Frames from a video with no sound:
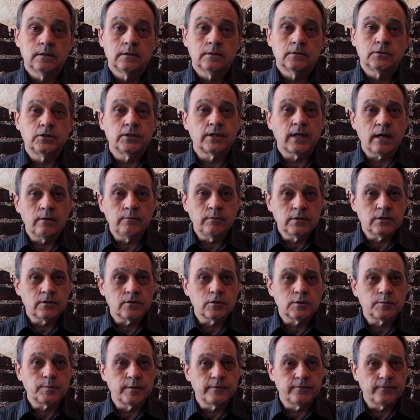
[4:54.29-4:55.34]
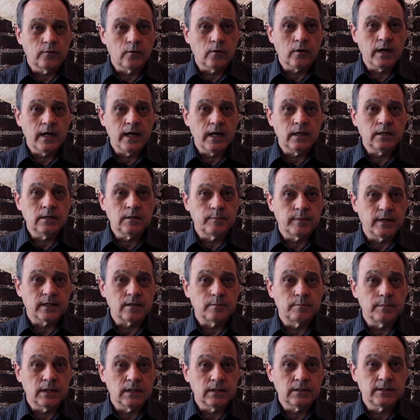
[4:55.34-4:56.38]
Should I research beforehand about the
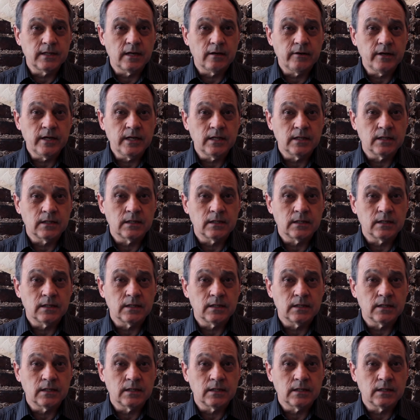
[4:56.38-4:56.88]
military?